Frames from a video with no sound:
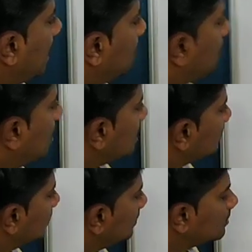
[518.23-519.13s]
by
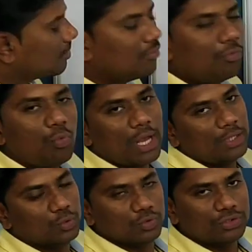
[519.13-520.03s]
passing some
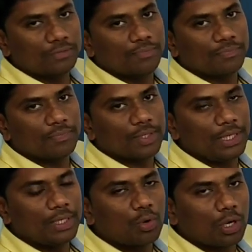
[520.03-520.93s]
values.
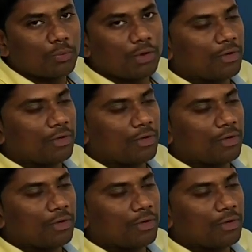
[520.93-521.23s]
In call by